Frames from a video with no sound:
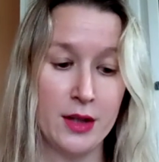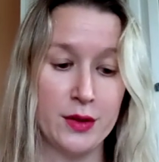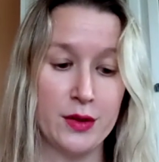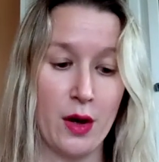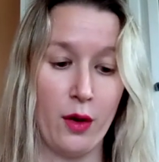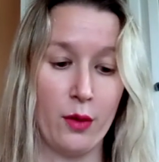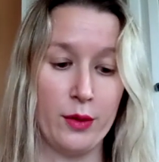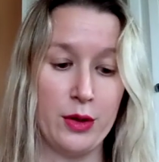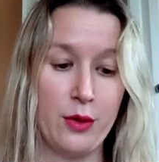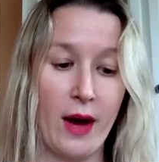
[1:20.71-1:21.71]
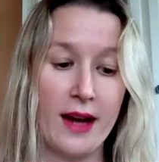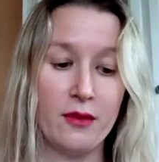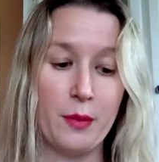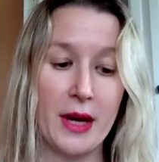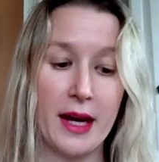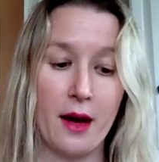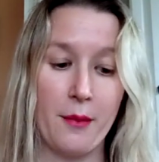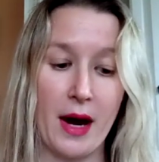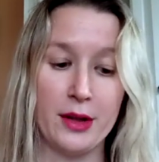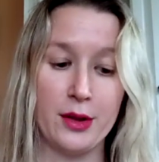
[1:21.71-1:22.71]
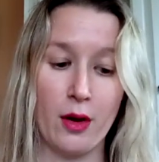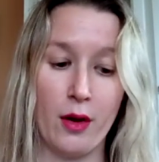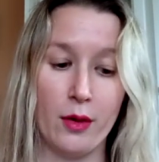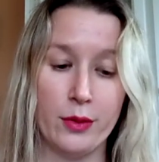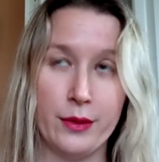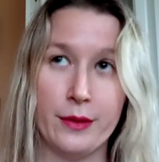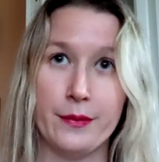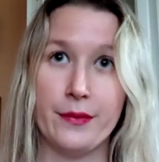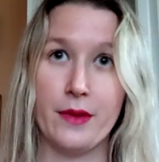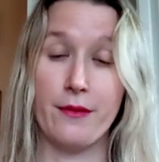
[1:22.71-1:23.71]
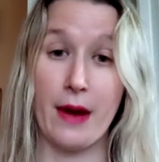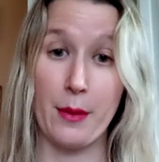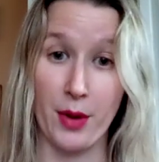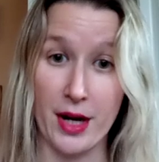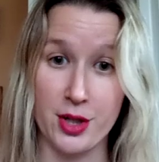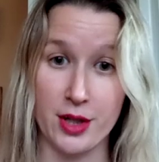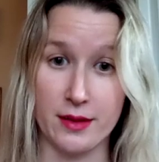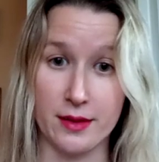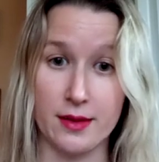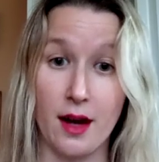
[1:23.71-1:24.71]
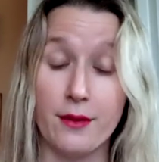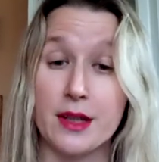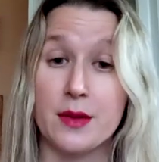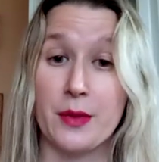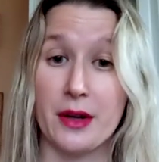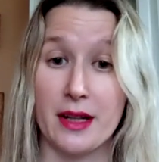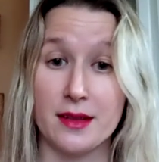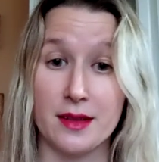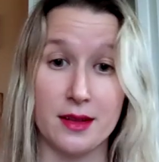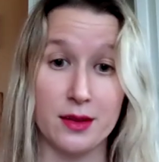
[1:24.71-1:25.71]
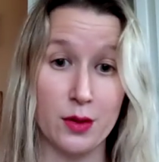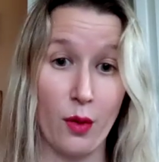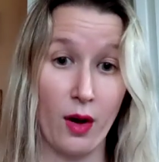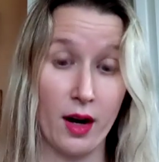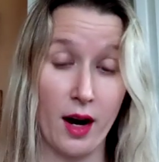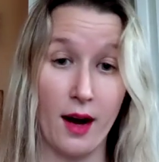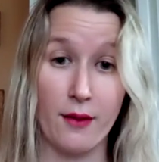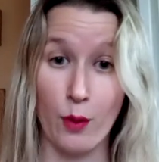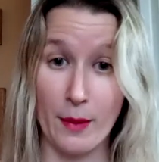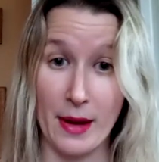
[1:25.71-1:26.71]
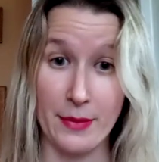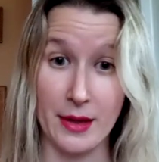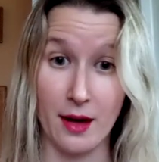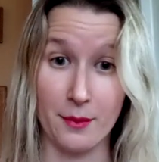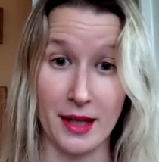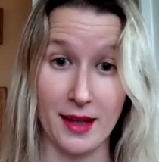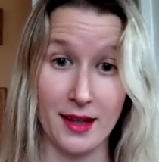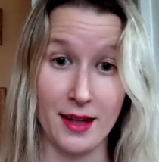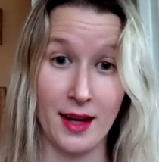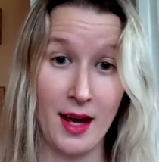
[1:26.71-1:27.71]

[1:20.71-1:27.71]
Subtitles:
So you kind of pick up on your own vibrations of experiences or of what might be coming in.